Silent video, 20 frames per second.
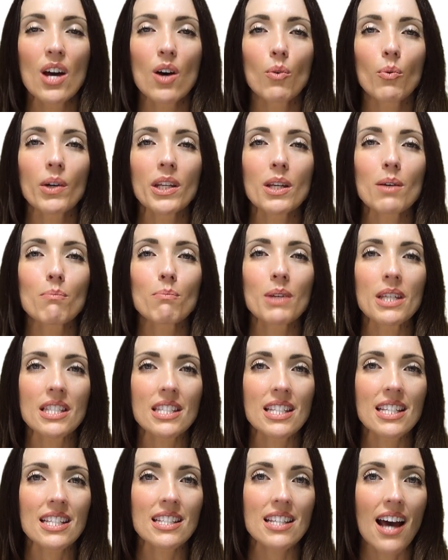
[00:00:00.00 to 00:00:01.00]
When a
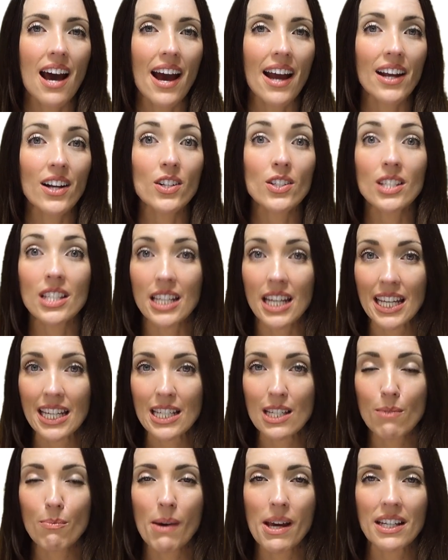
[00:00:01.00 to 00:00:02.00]
business hires an
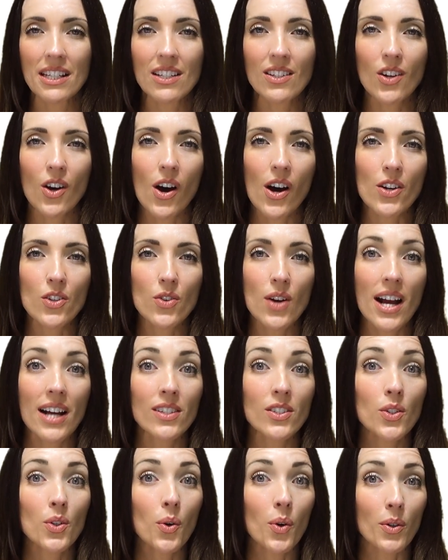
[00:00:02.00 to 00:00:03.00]
independent
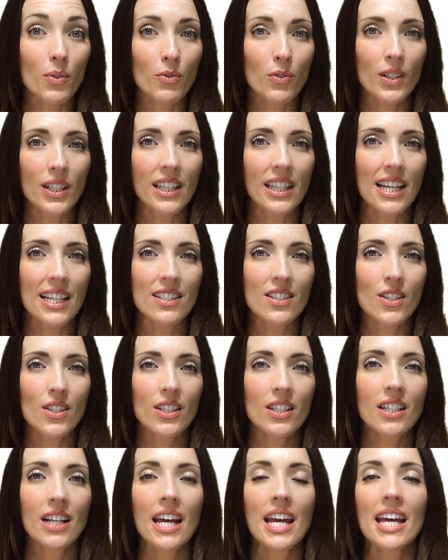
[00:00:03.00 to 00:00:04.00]
contractor or
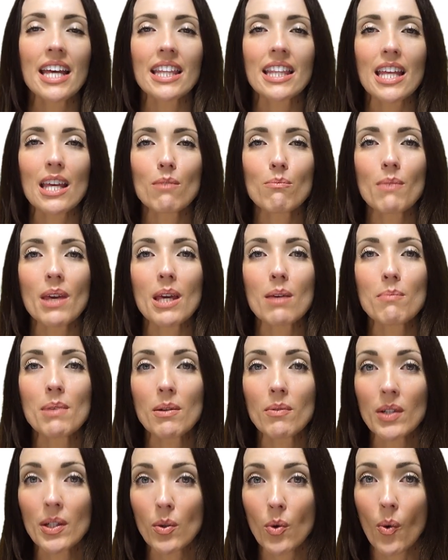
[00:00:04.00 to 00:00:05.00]
freelancer, they may
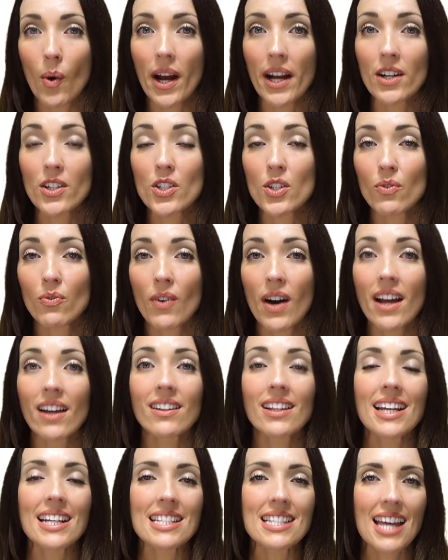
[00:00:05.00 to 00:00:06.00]
be required to
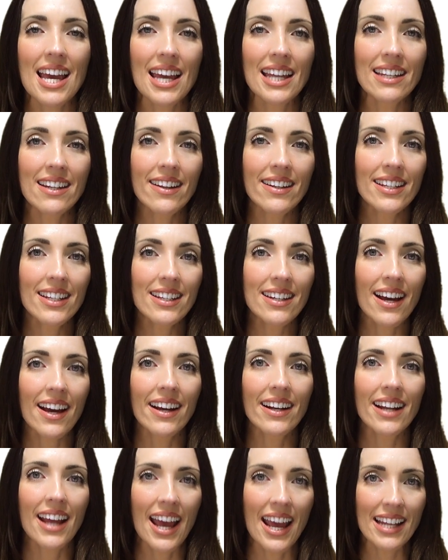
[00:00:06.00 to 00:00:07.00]
file a
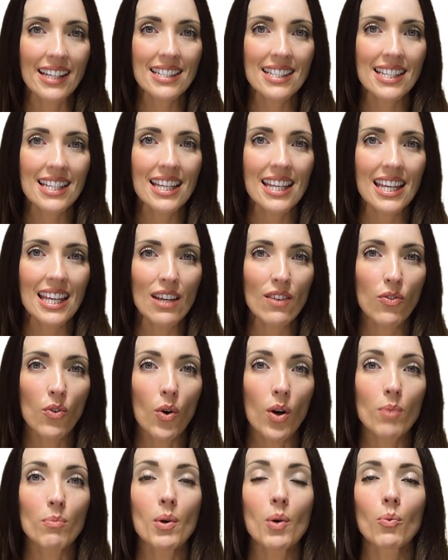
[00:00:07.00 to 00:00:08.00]
1099 NCE
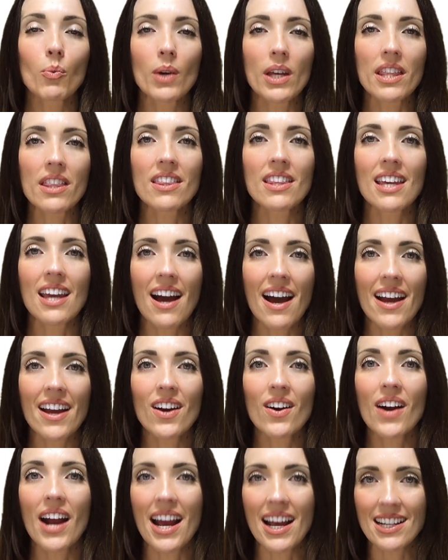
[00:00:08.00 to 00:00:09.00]
form with the
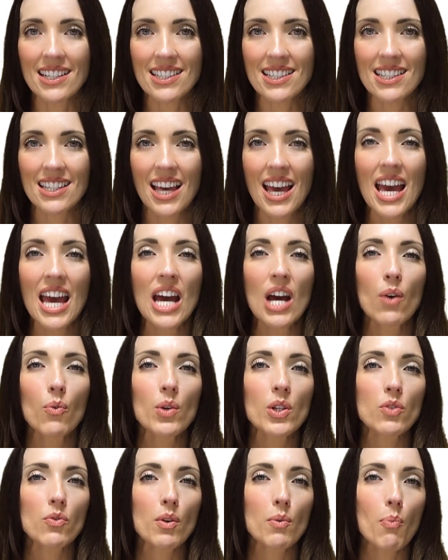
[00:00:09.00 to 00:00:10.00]
IRS,
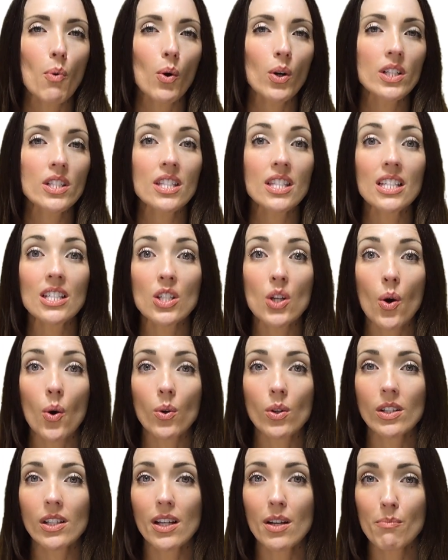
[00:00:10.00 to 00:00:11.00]
which reports the
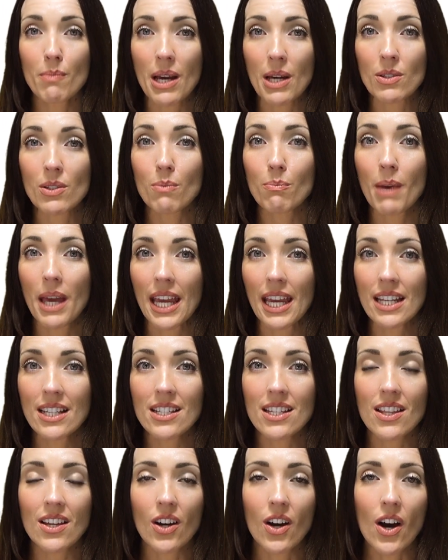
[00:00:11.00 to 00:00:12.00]
total amount paid
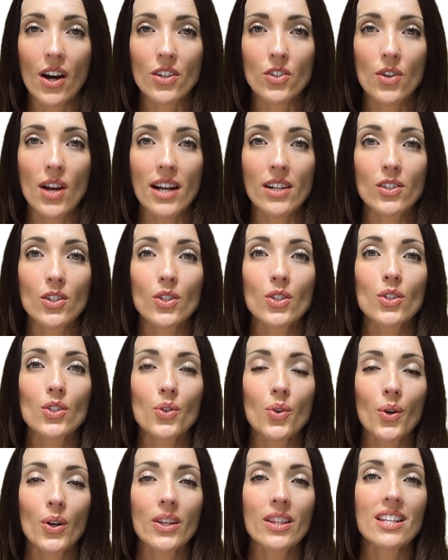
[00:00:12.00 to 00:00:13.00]
to the contractor
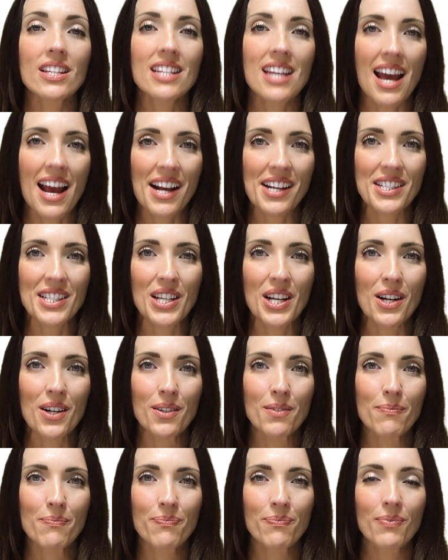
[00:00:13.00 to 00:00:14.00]
during the tax year.